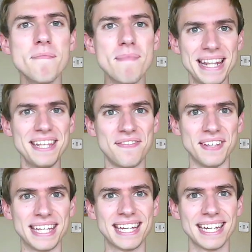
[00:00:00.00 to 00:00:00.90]

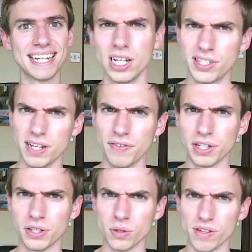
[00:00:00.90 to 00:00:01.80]
Magnifique. See if you
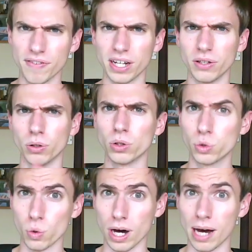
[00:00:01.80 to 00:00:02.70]
can do the final
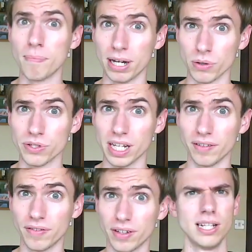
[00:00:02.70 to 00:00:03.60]
trois by
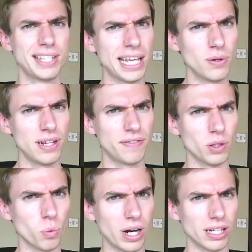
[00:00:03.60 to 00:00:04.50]
yourself. Say you lived
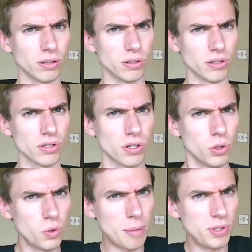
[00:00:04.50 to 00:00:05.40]
in Wales.
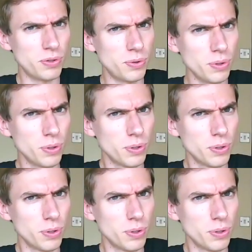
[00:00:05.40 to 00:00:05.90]
Où habites-tu?